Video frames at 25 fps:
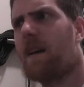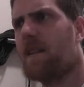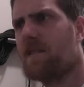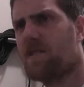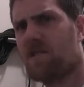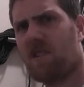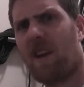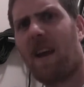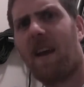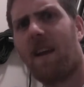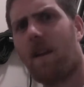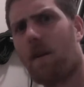
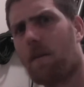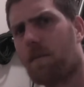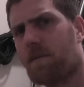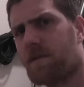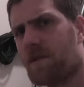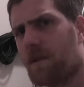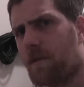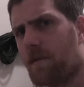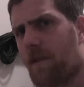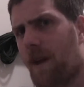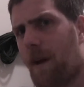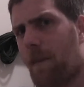Second
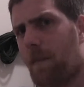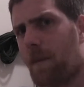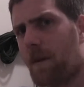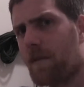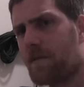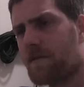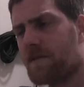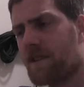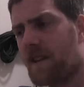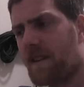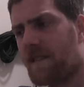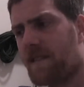episode, that
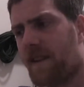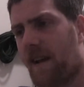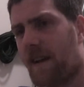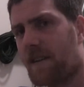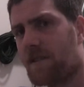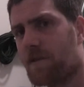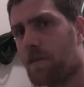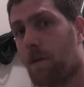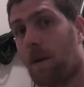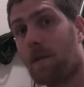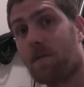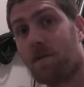bloke said 10
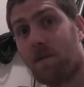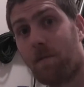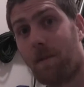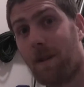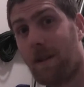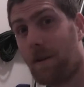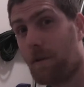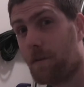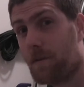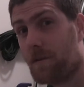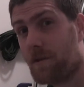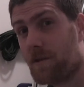as well, so
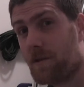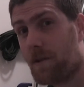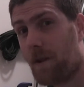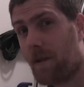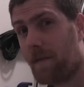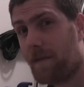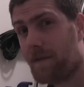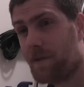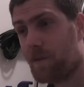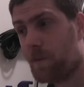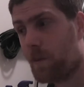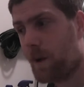he knew his
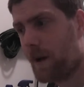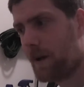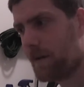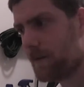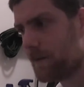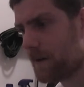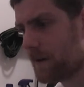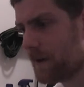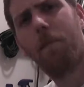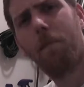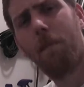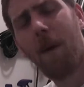stuff as well.
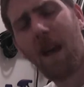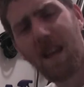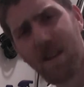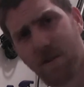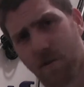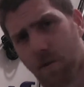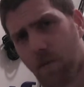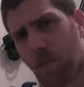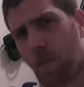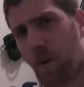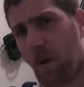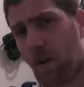
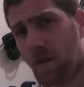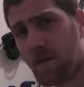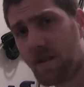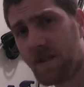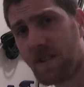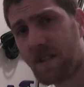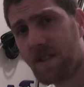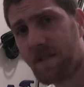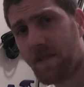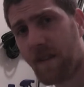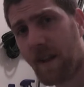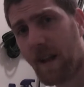Major
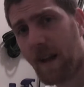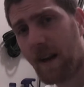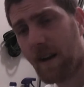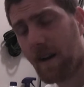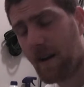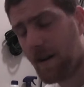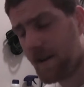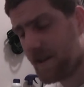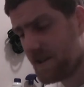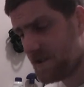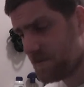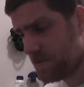apologies for that,
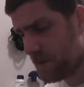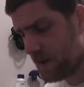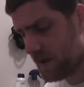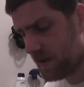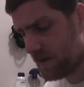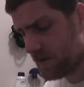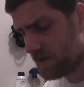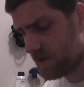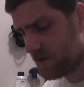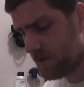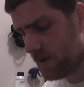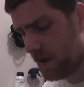guys,
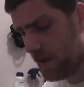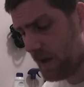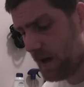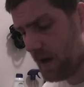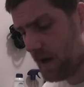because